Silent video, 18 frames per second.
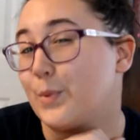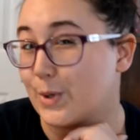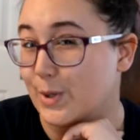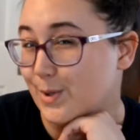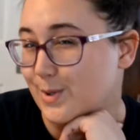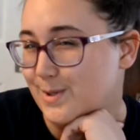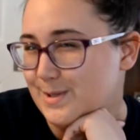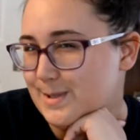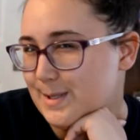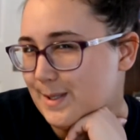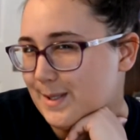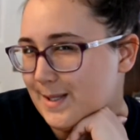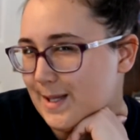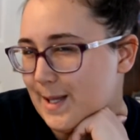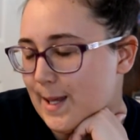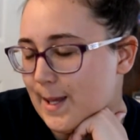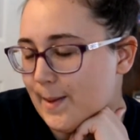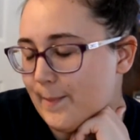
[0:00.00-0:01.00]

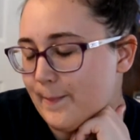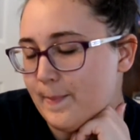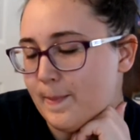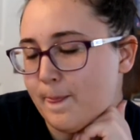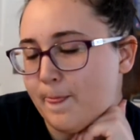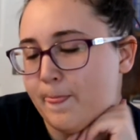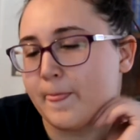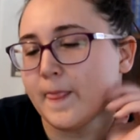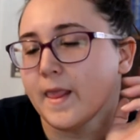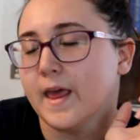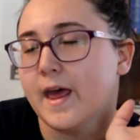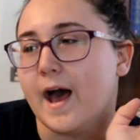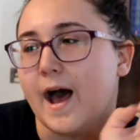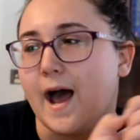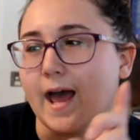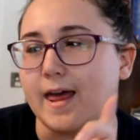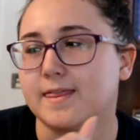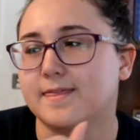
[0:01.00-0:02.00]
Personally,
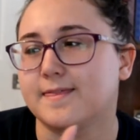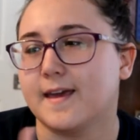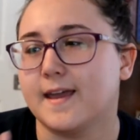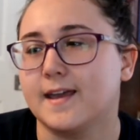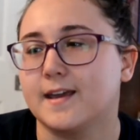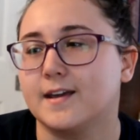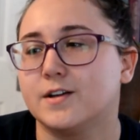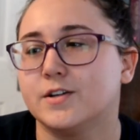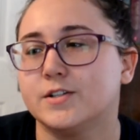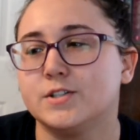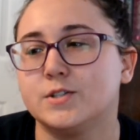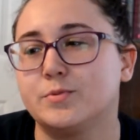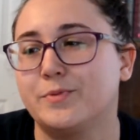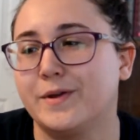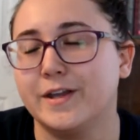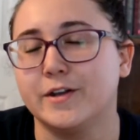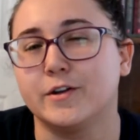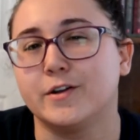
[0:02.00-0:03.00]
I think
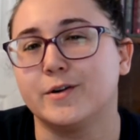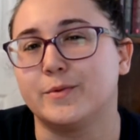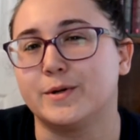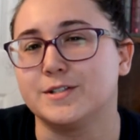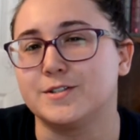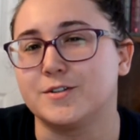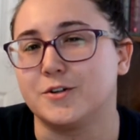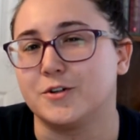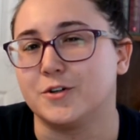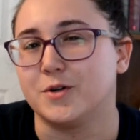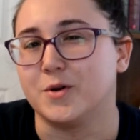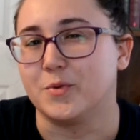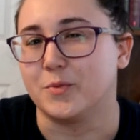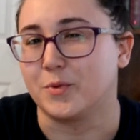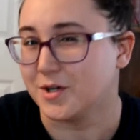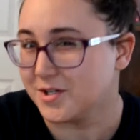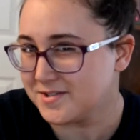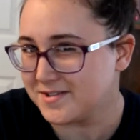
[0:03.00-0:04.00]
Sweetener was her
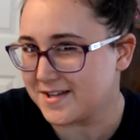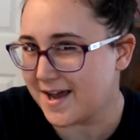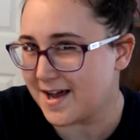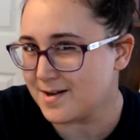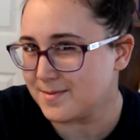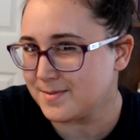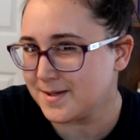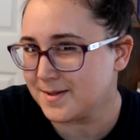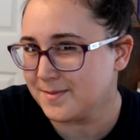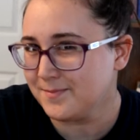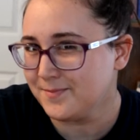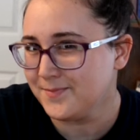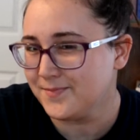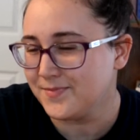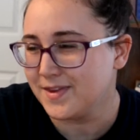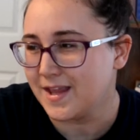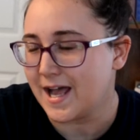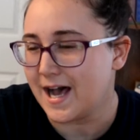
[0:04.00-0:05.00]
worst album.
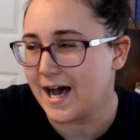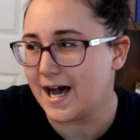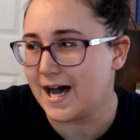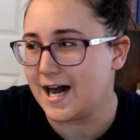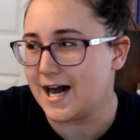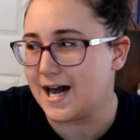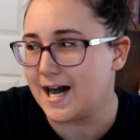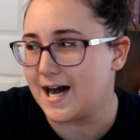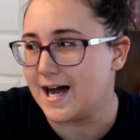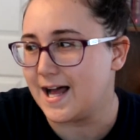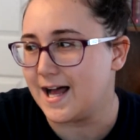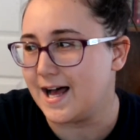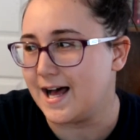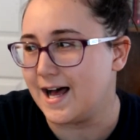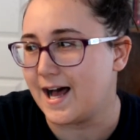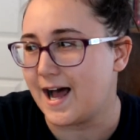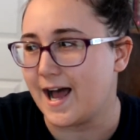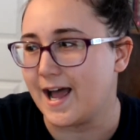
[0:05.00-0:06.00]

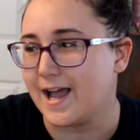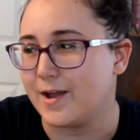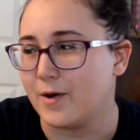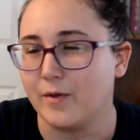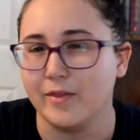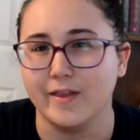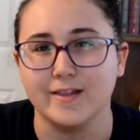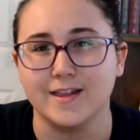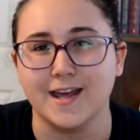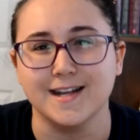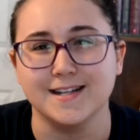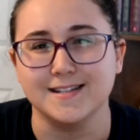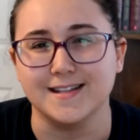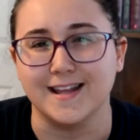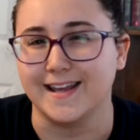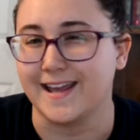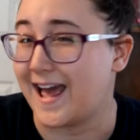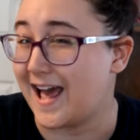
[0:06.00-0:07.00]
Uh, I only liked
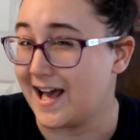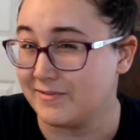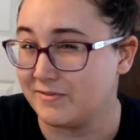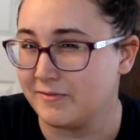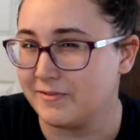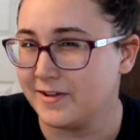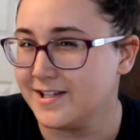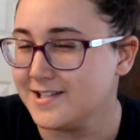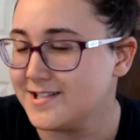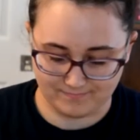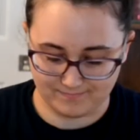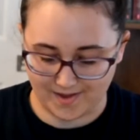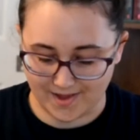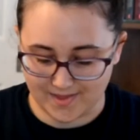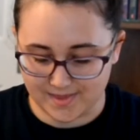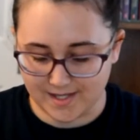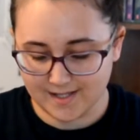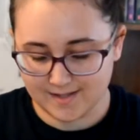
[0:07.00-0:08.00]
like half of it.
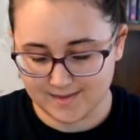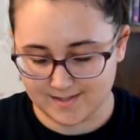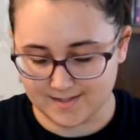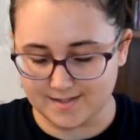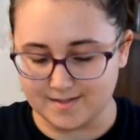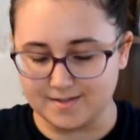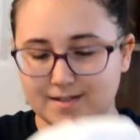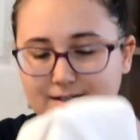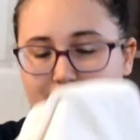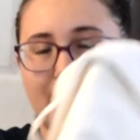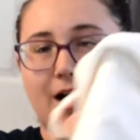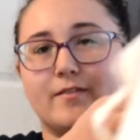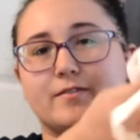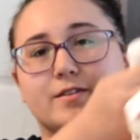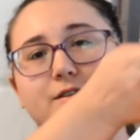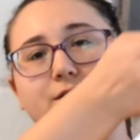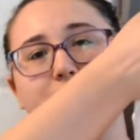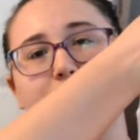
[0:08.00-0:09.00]
I think the, the
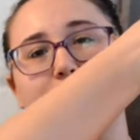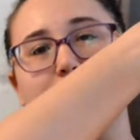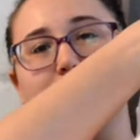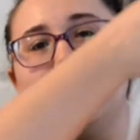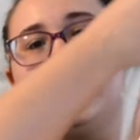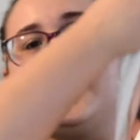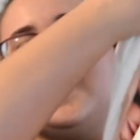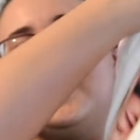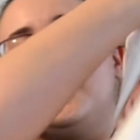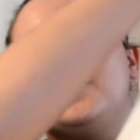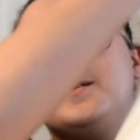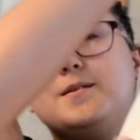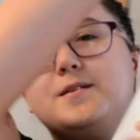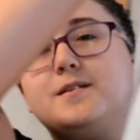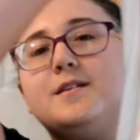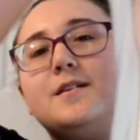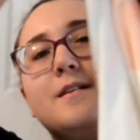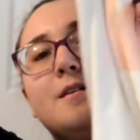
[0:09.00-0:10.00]
cover is really cute